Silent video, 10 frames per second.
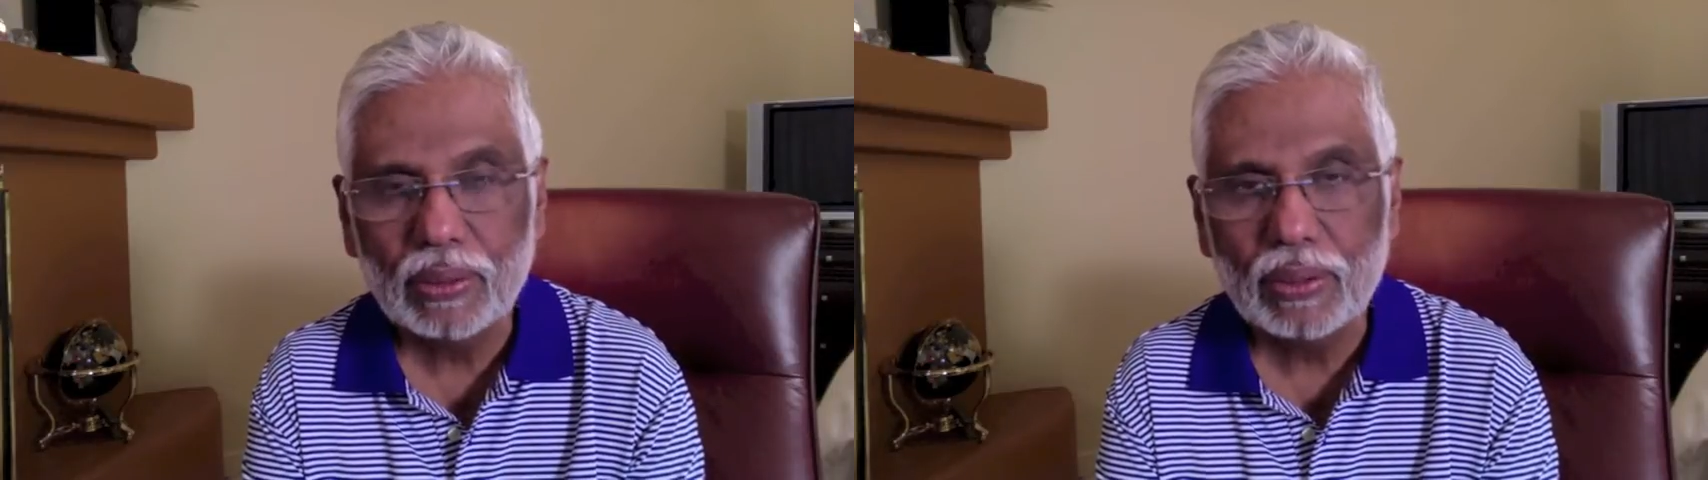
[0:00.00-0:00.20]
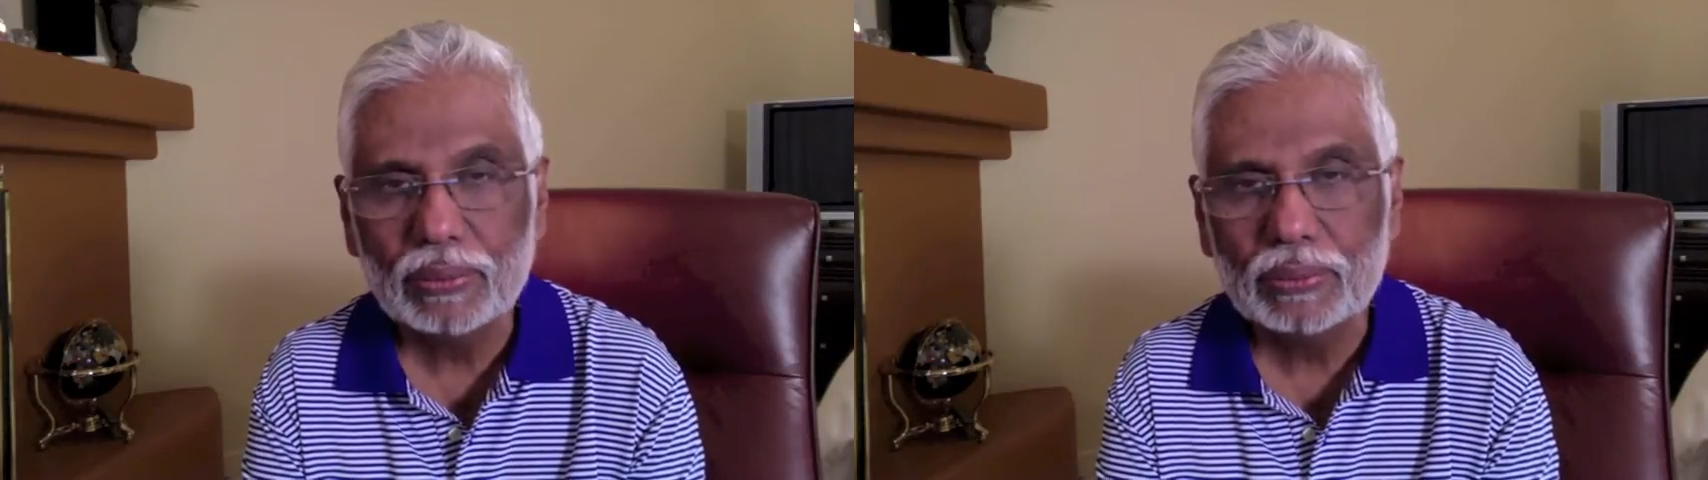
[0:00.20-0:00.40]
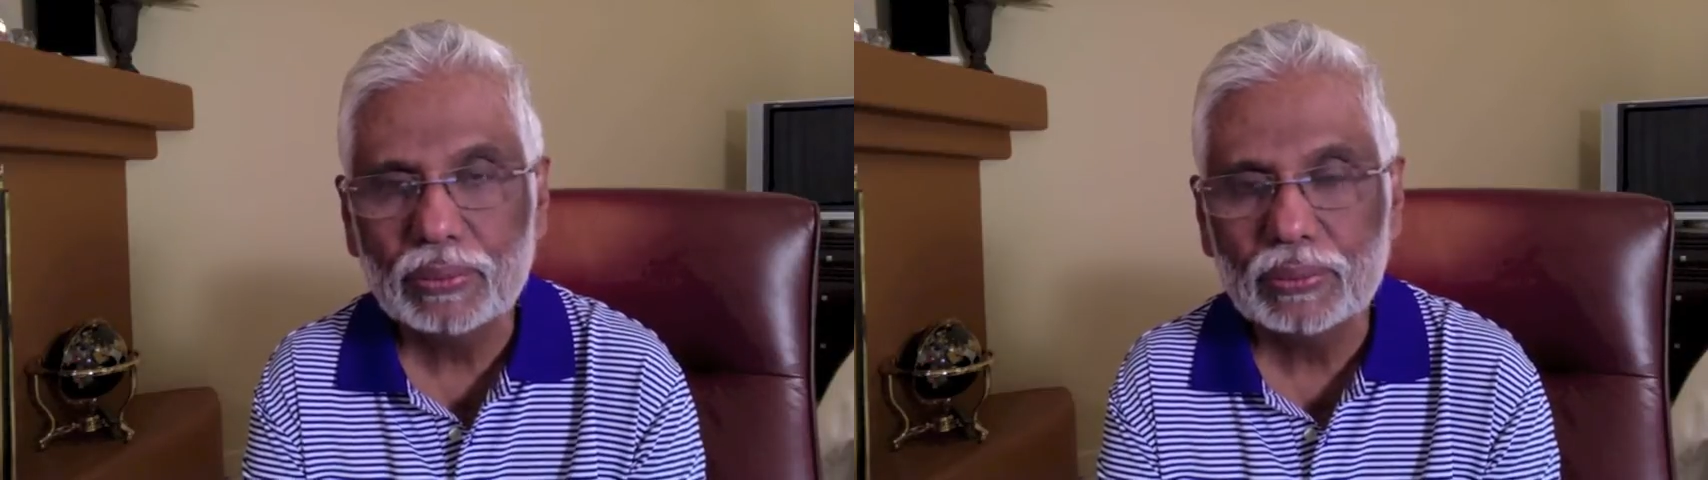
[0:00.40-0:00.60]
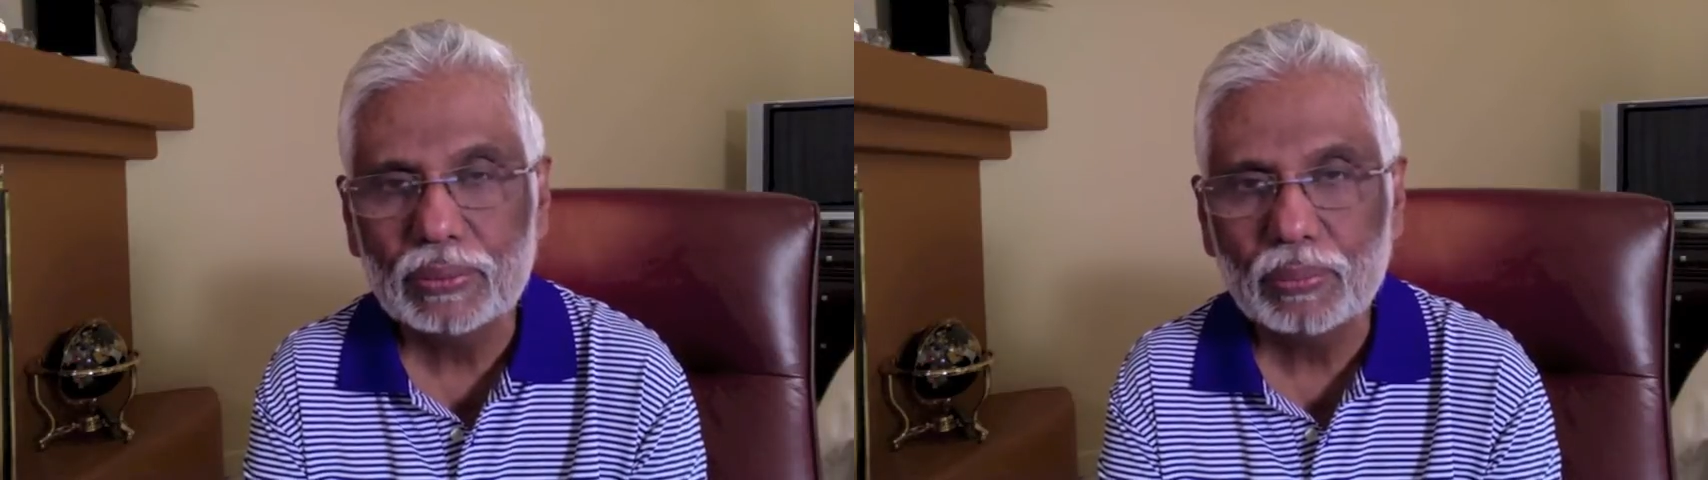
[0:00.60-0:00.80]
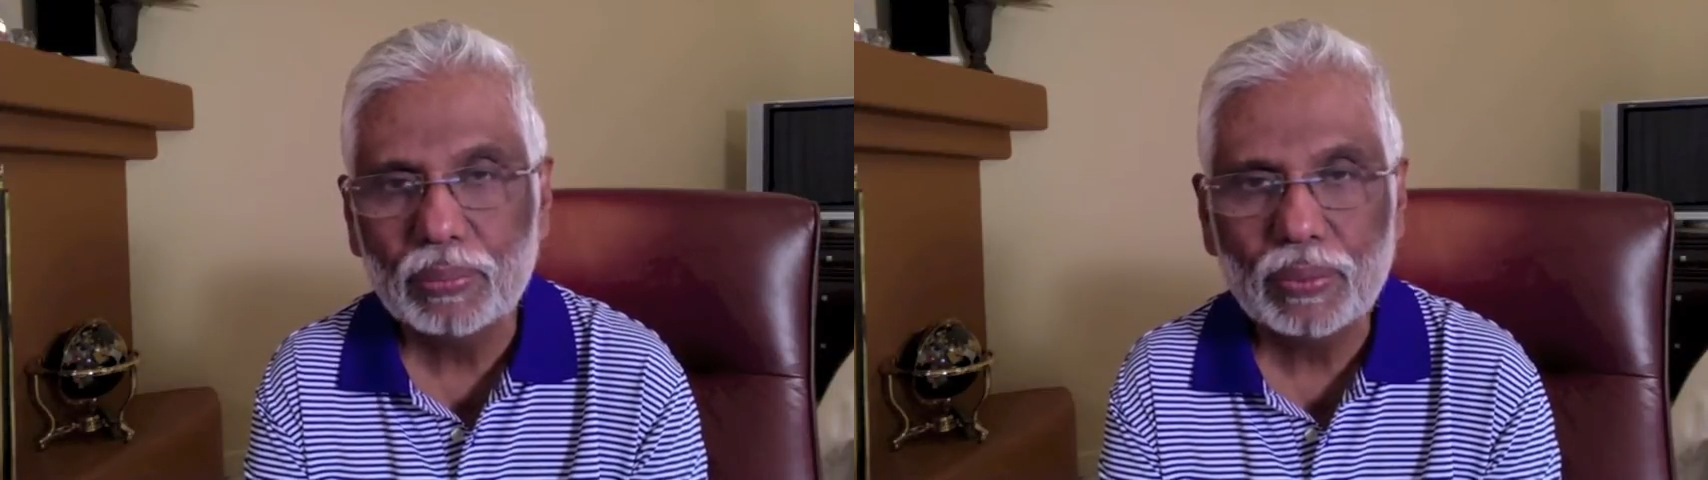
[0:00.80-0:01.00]
also
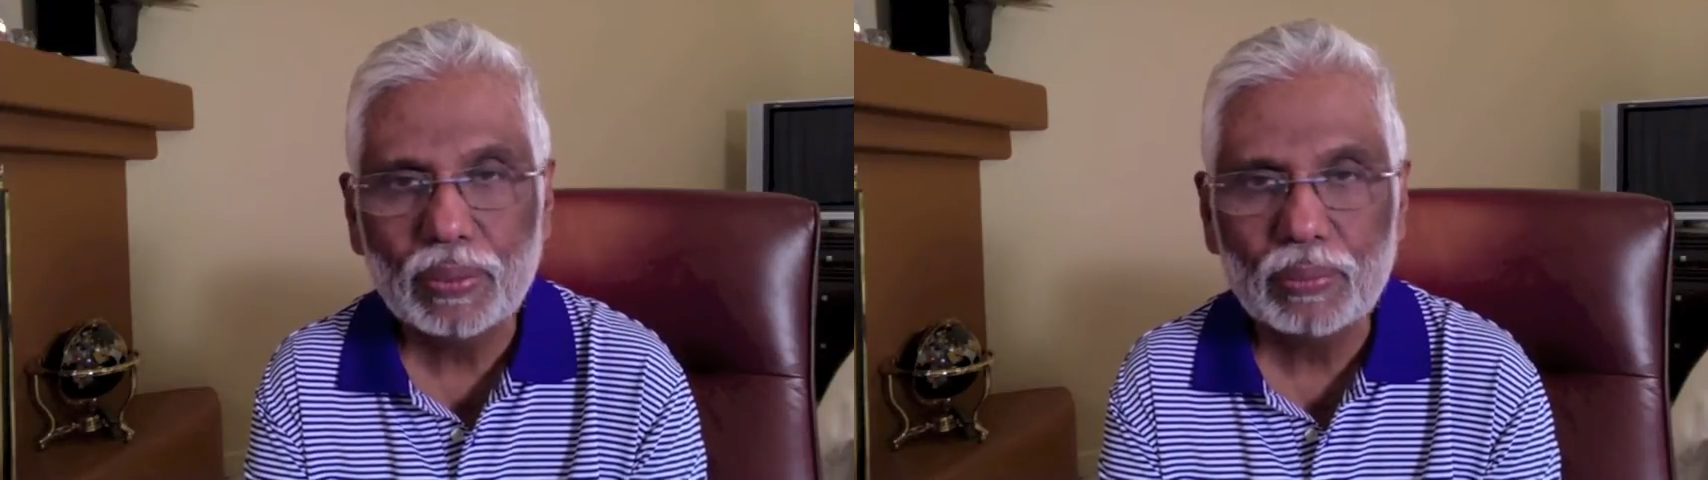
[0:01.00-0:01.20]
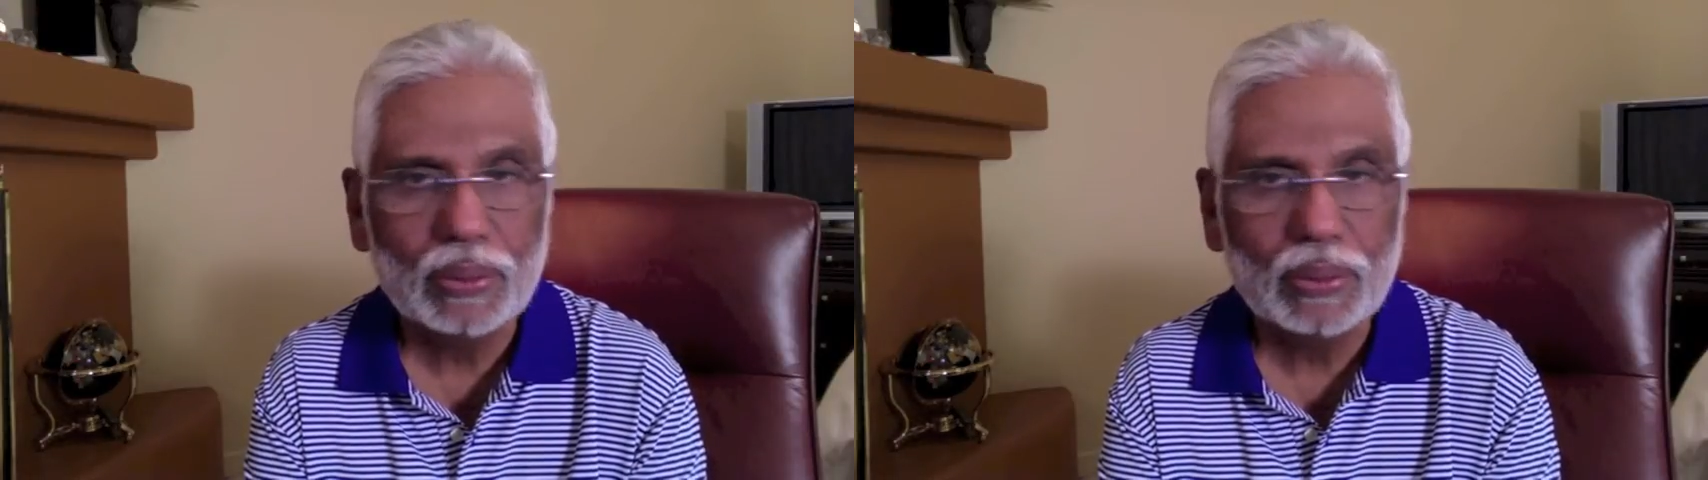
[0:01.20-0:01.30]
supported